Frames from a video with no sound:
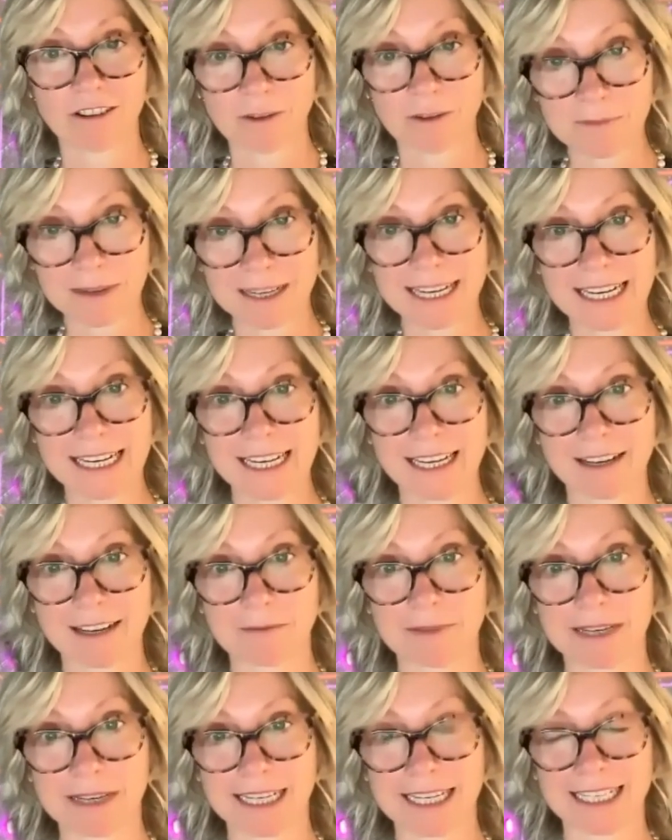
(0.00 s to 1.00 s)
completely,
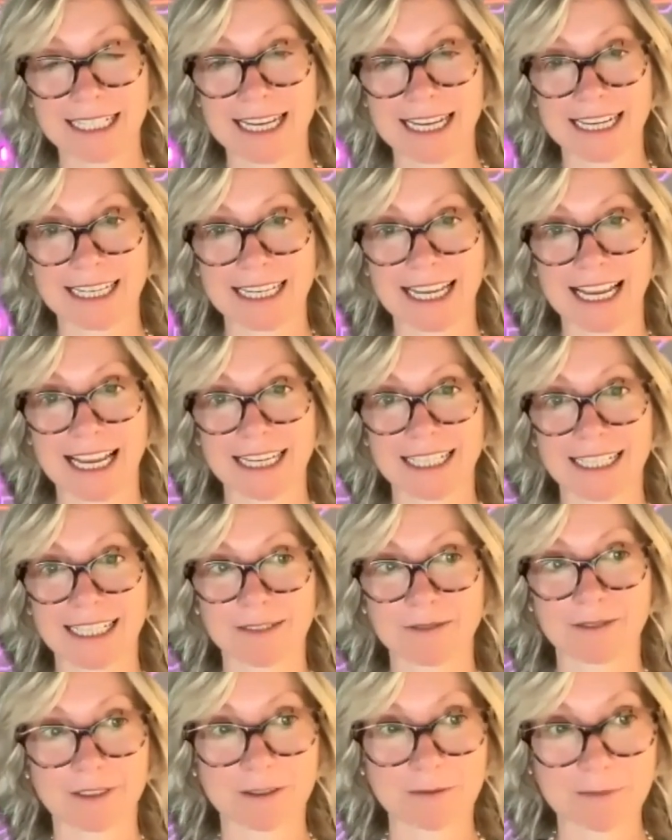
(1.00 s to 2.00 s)
completely
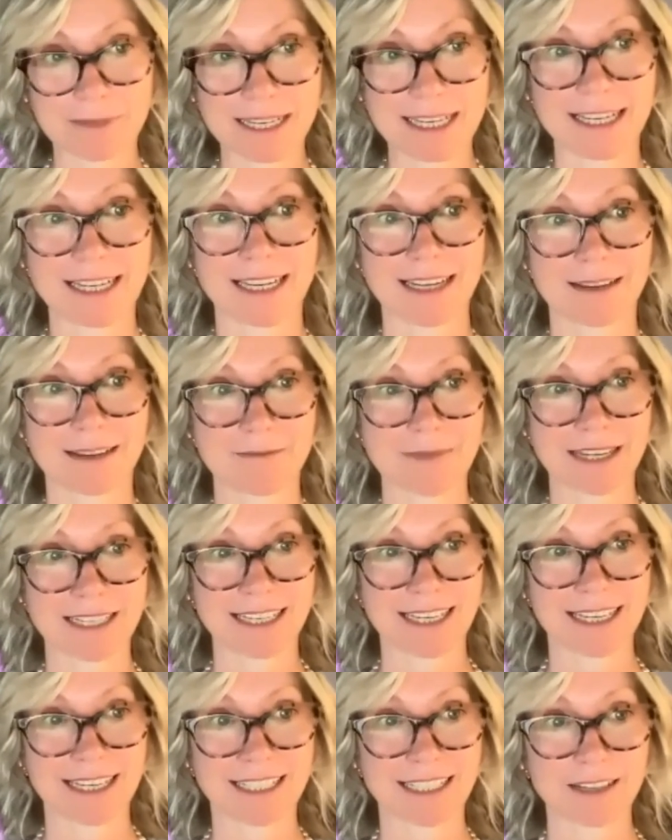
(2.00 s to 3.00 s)
dedicated. We're completely
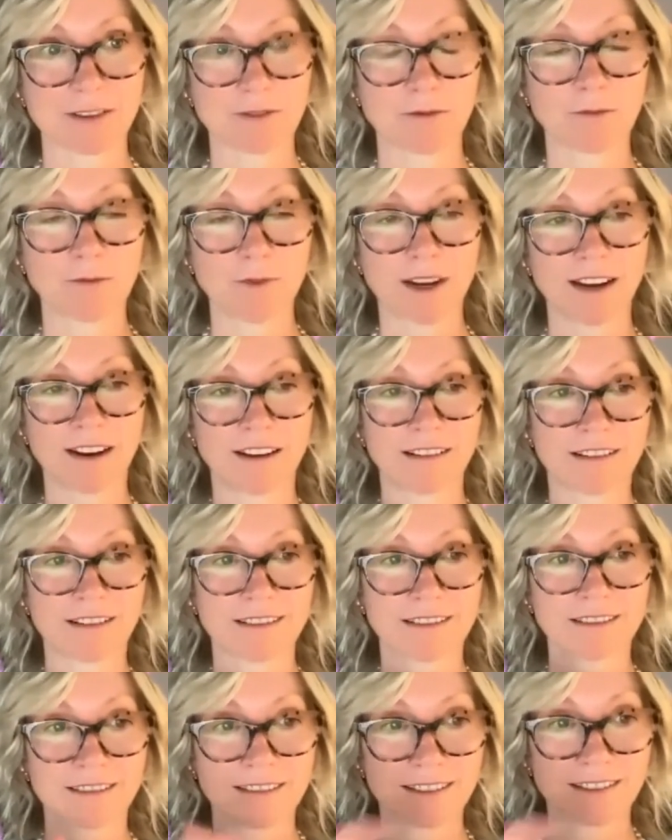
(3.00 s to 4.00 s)
committed.
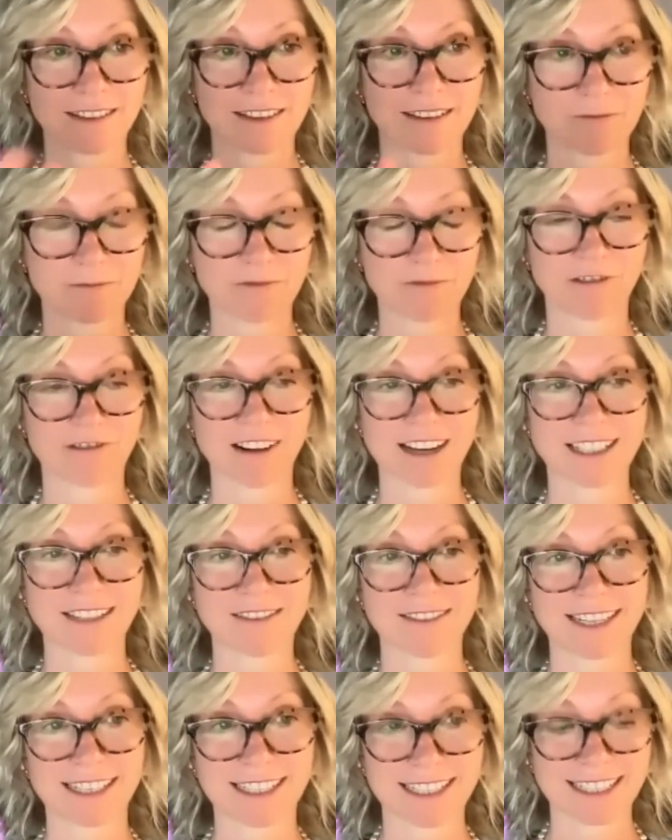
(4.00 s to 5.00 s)
We're
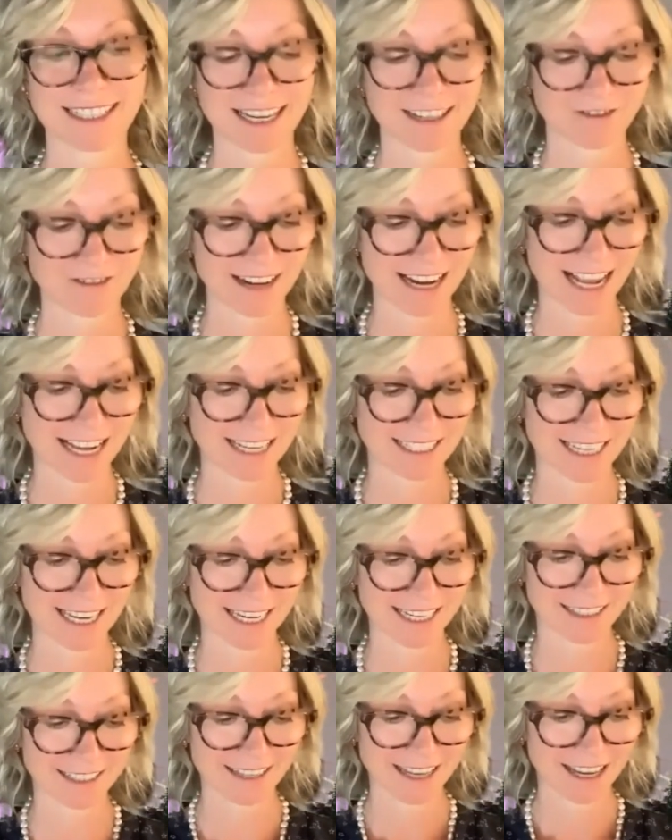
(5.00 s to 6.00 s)
progressively
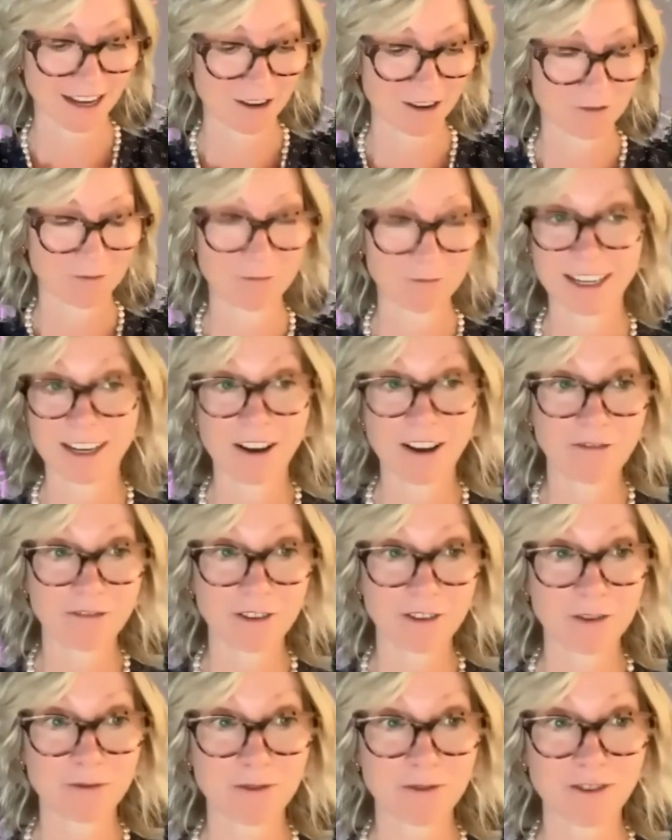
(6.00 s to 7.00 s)
decentralizing. We love
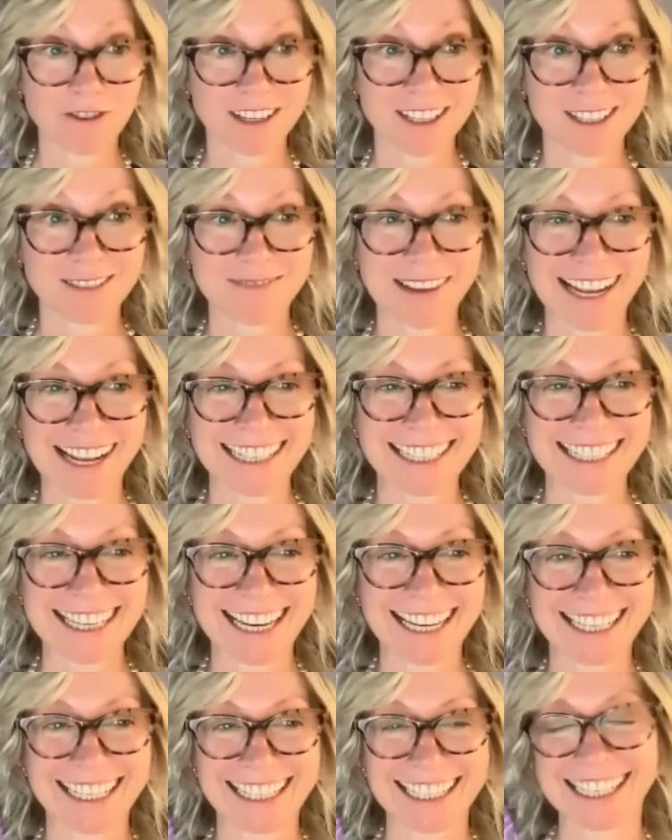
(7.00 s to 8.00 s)
you all, as Ben
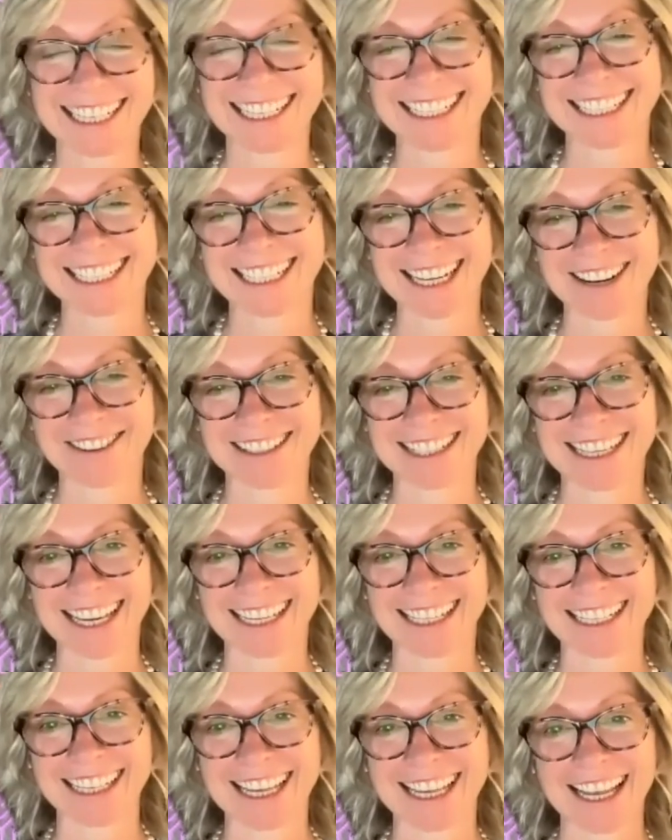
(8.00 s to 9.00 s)
said in his
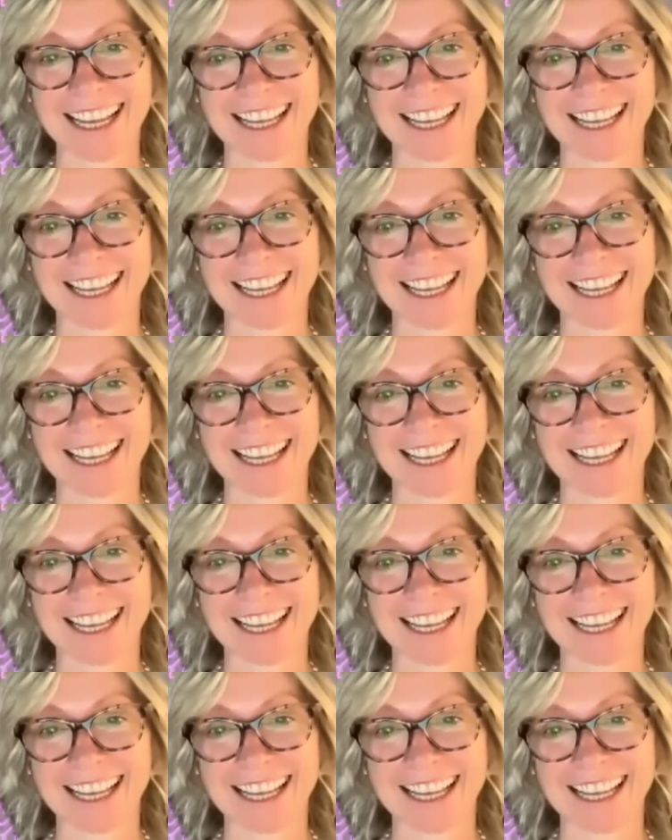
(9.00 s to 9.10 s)
closing.